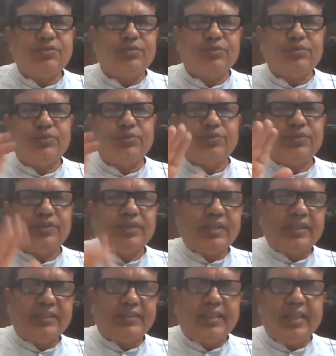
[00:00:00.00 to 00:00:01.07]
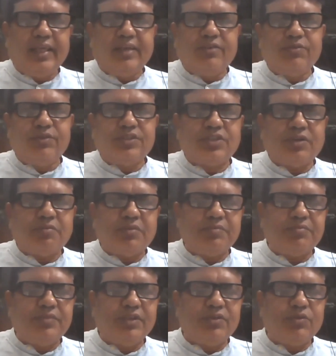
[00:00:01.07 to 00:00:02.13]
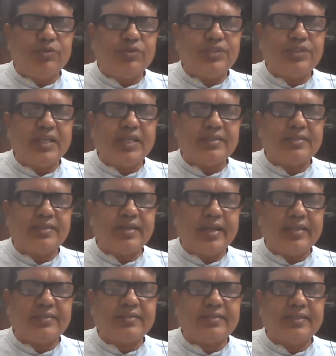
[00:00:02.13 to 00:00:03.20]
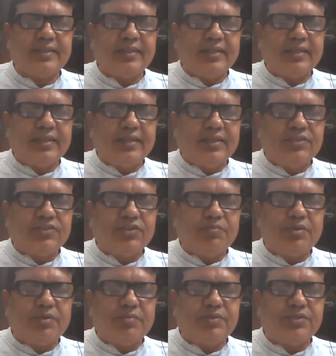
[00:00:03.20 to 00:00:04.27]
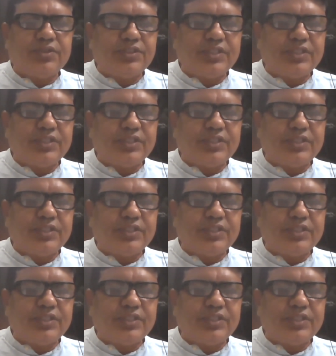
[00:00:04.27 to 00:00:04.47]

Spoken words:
to think with some of the questions raised. So Professor